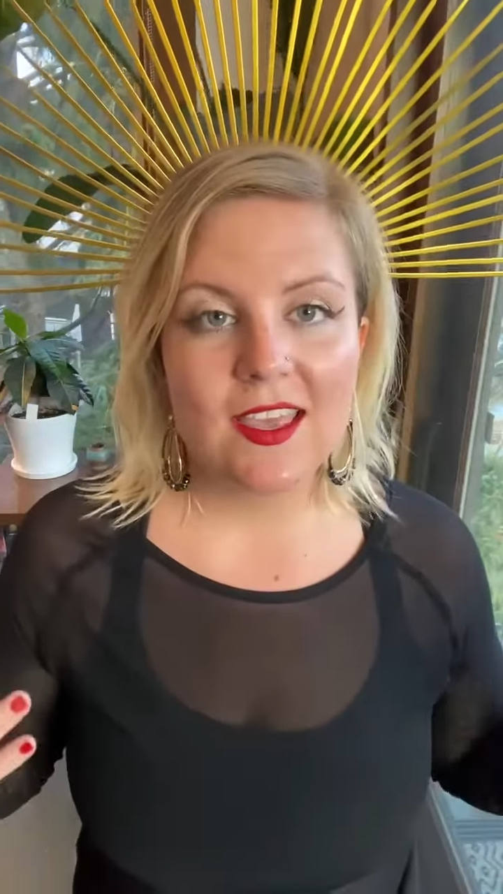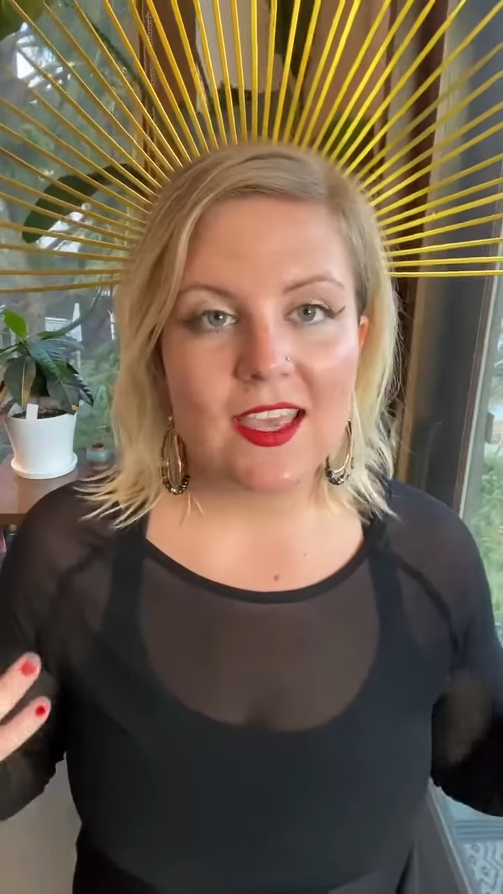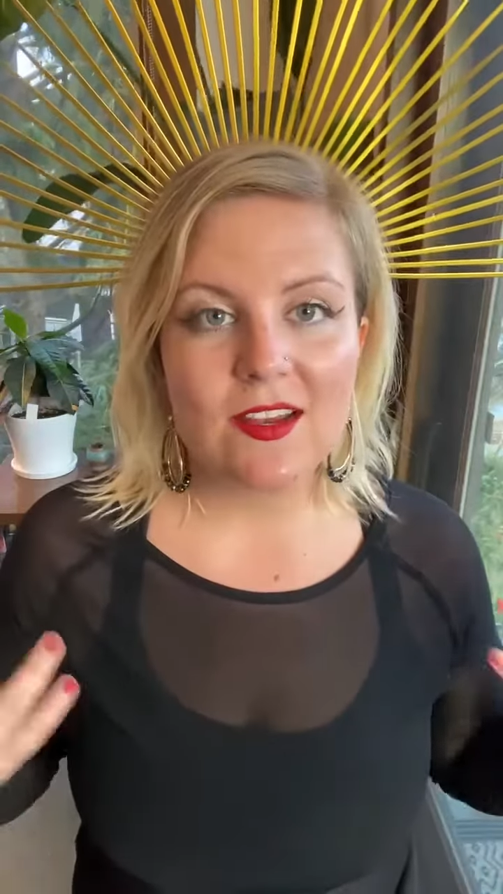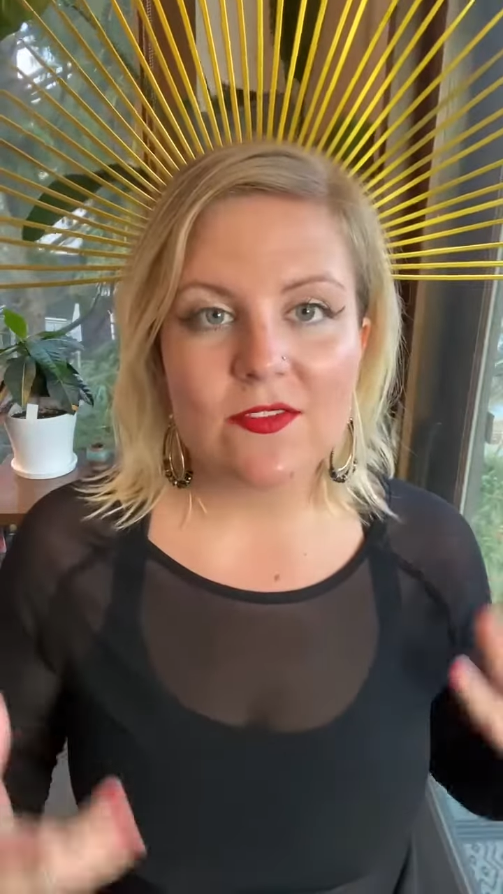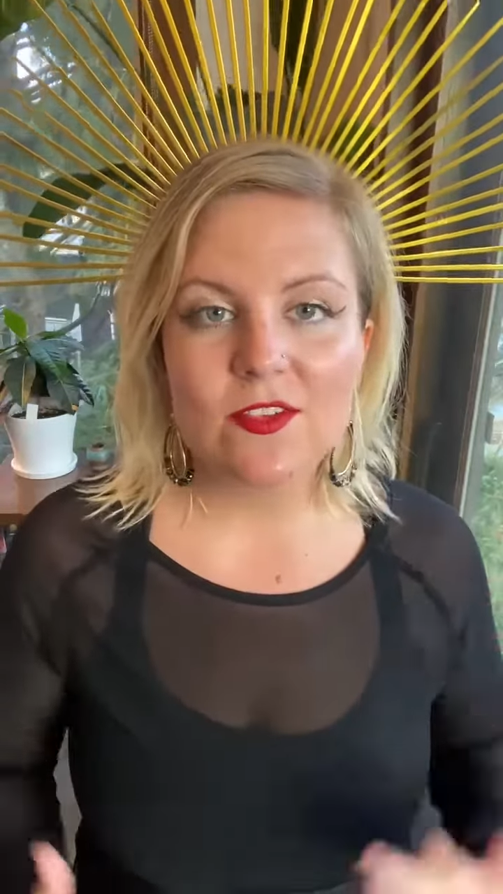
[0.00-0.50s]

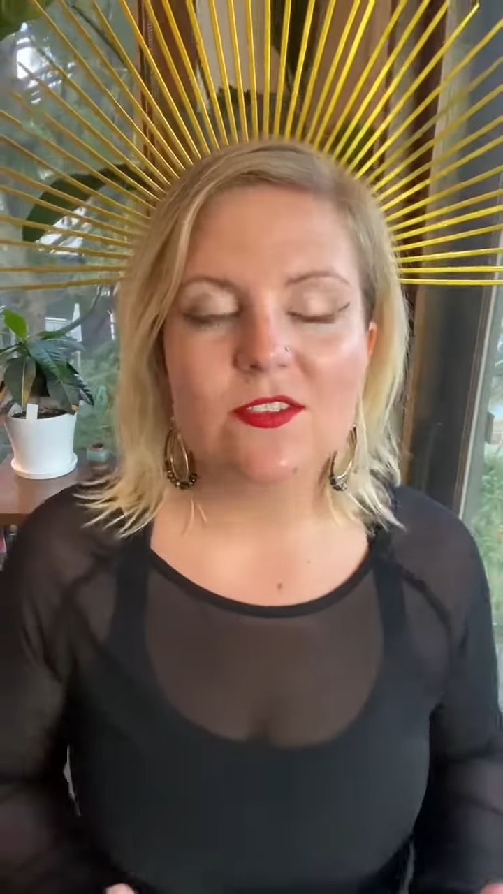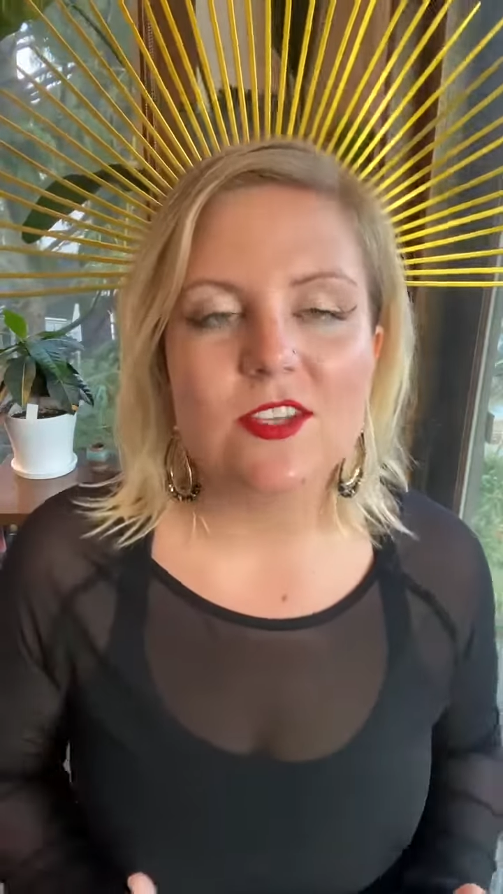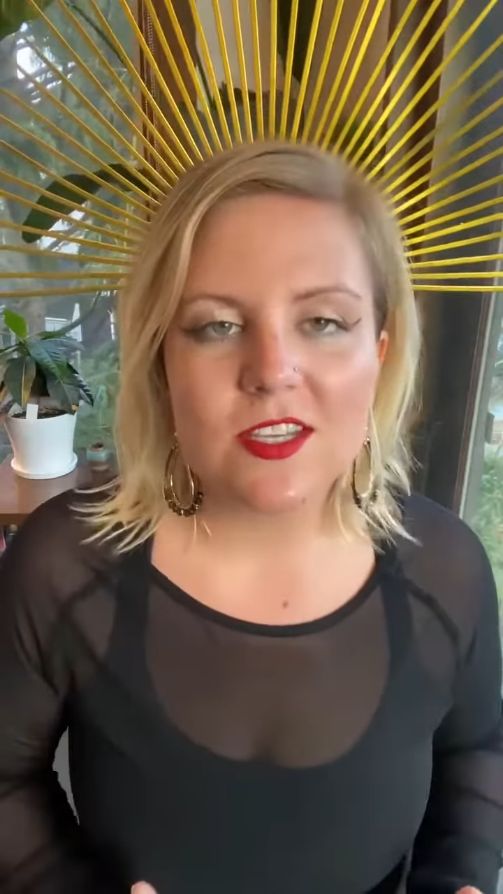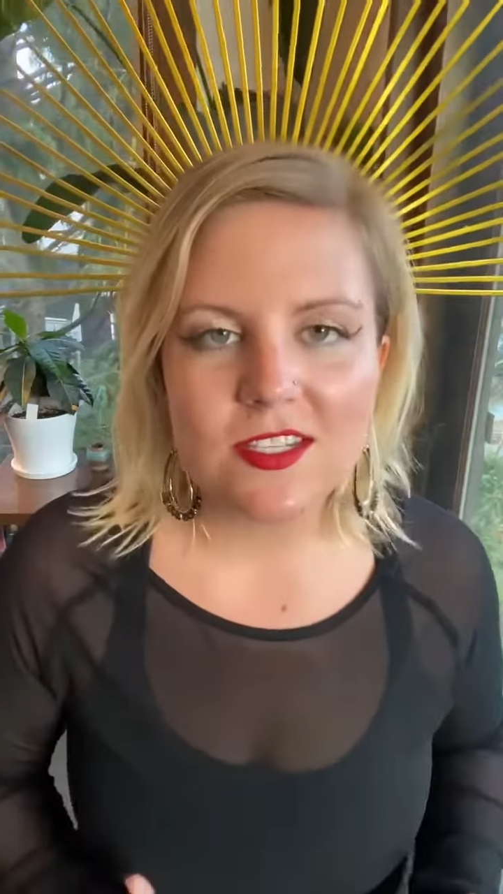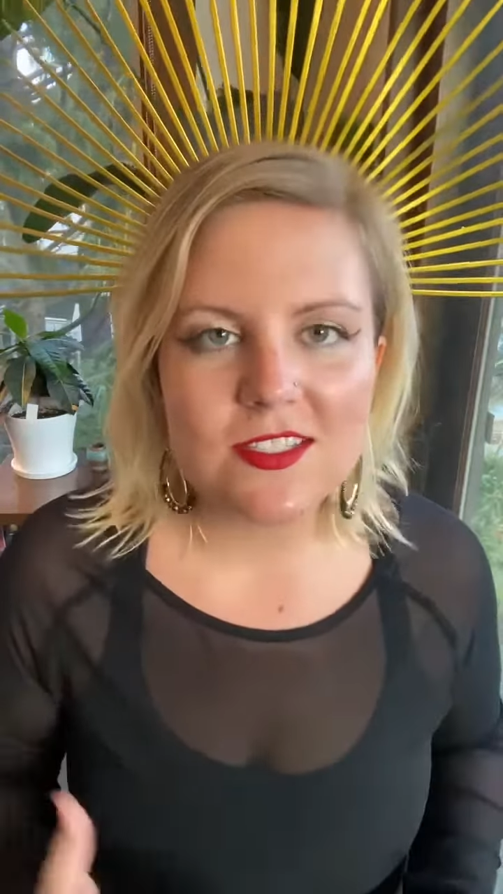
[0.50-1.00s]
And it feels
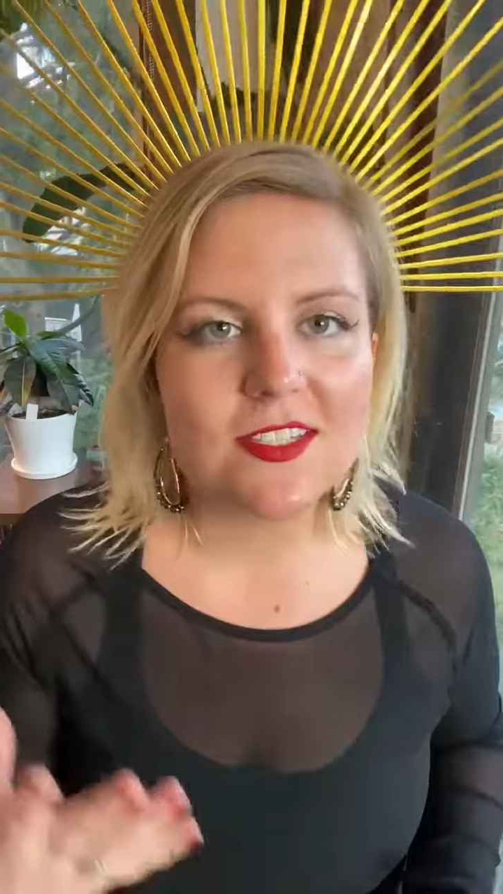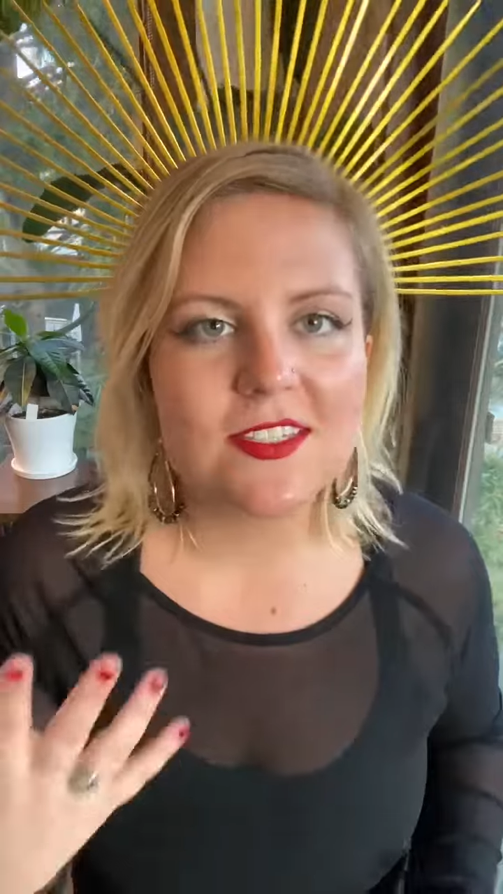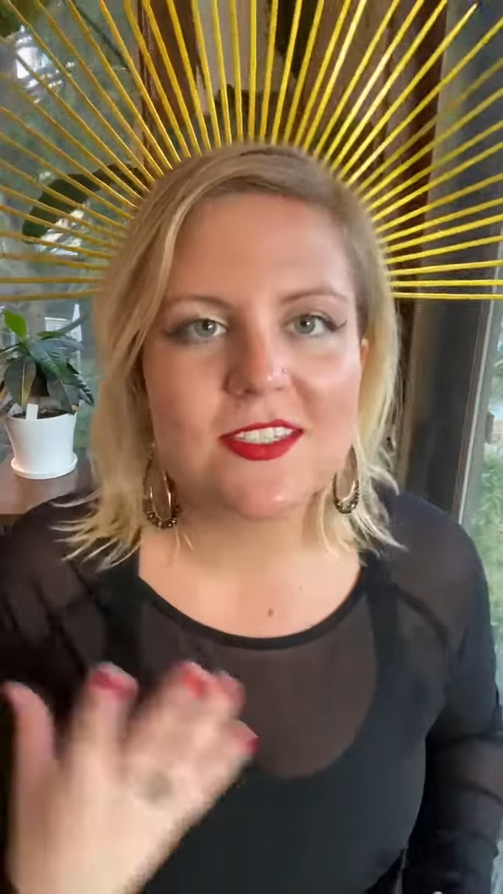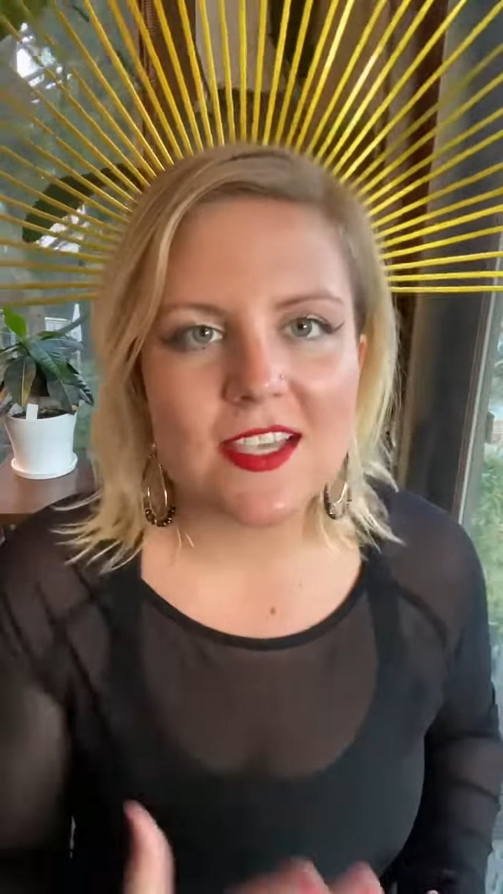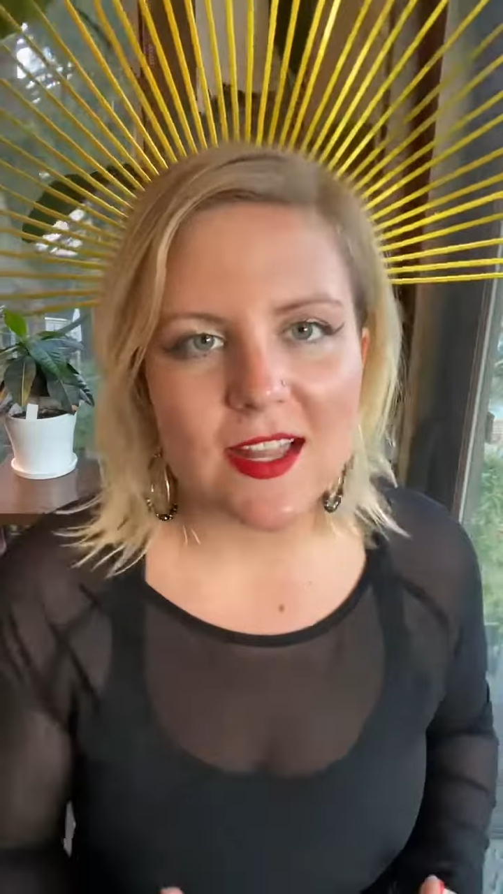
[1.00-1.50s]
good to
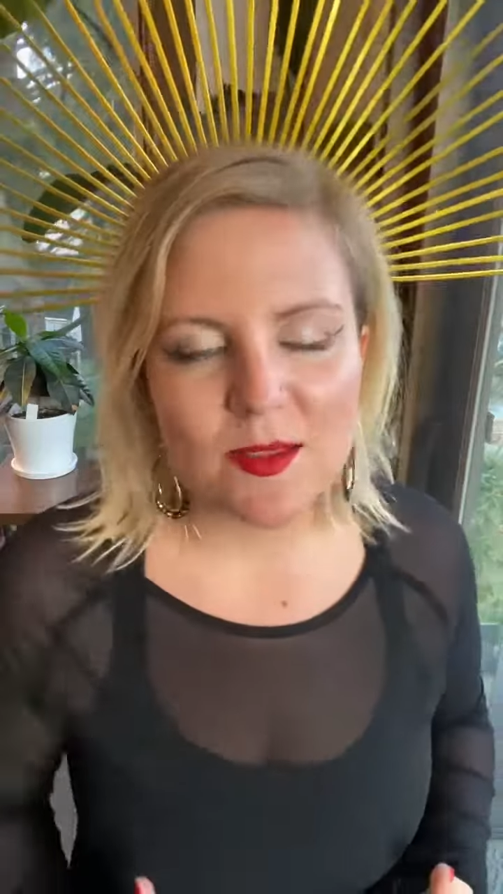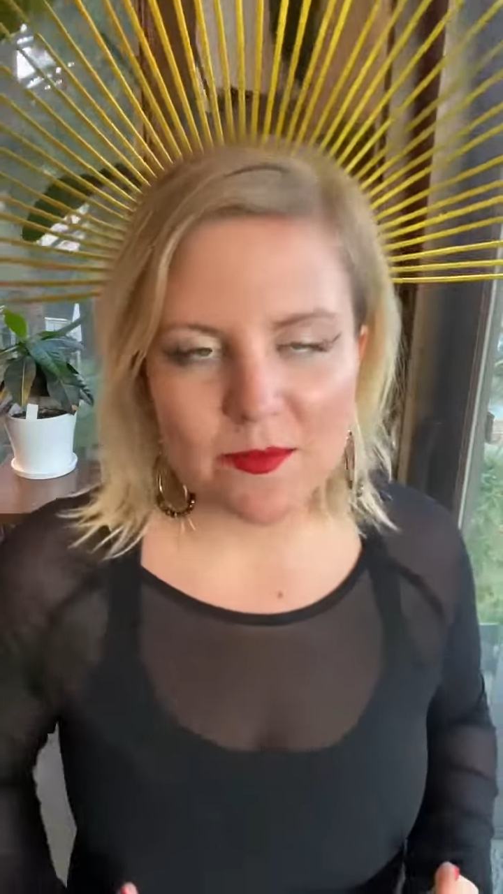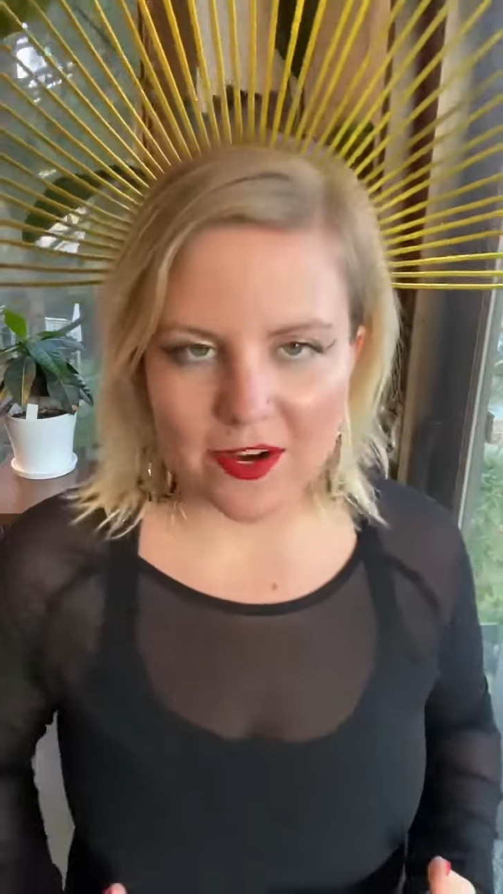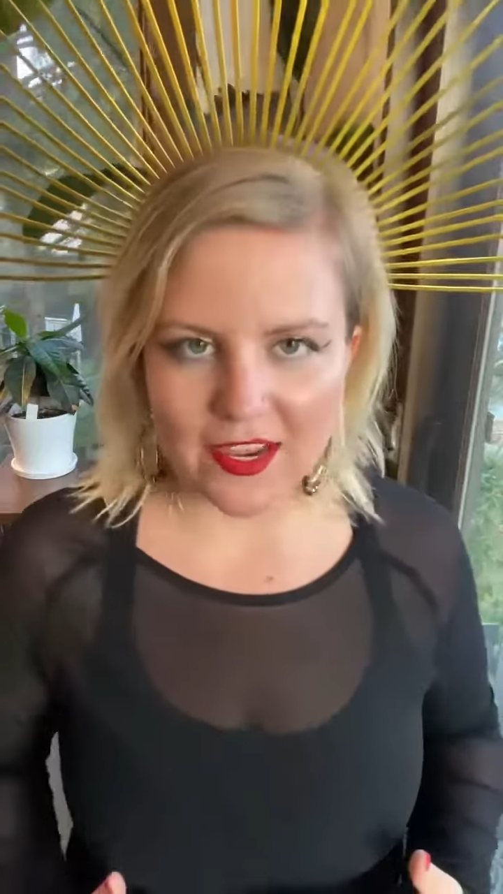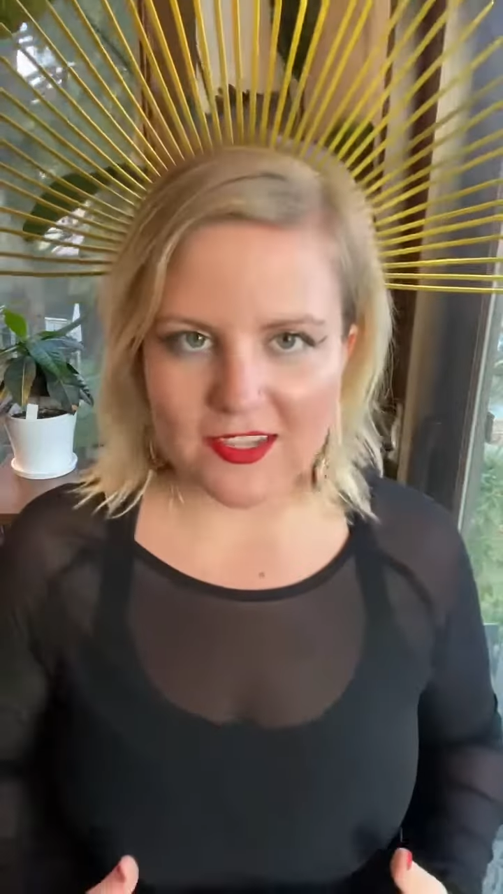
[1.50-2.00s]

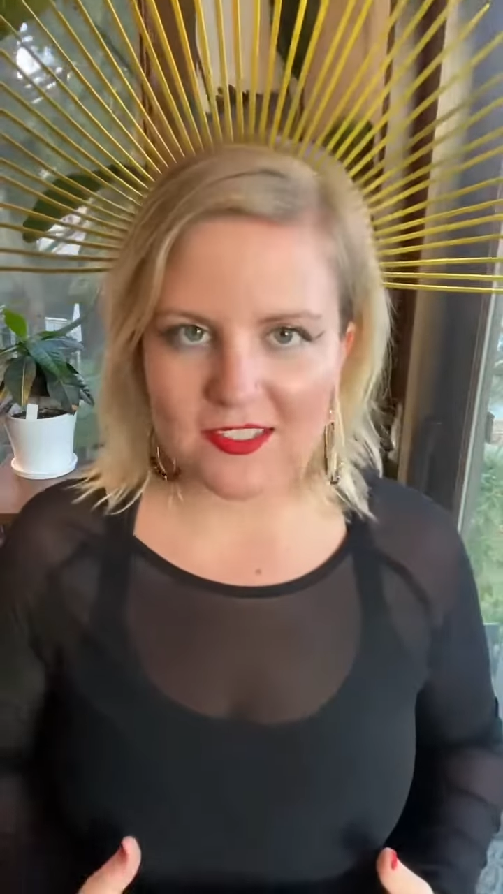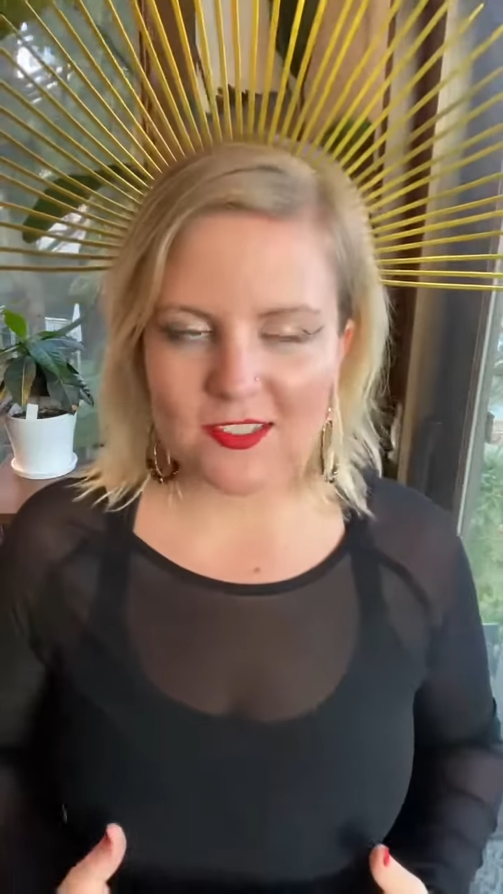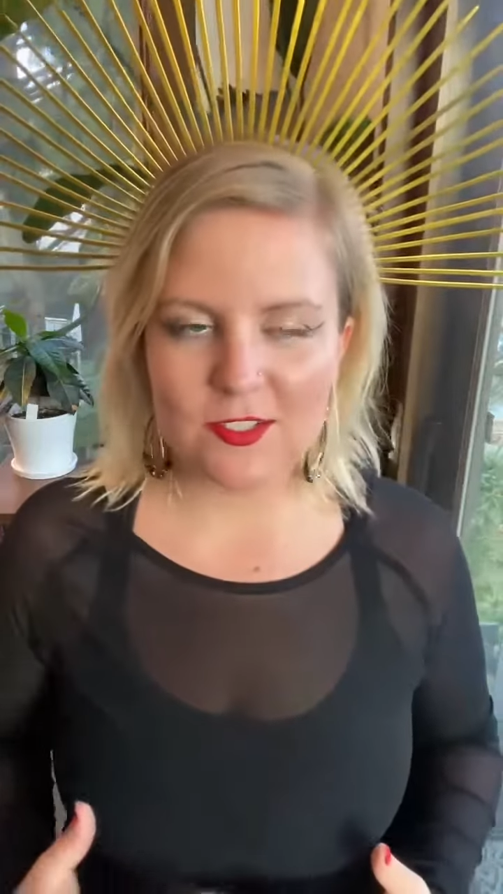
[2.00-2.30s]
celebrate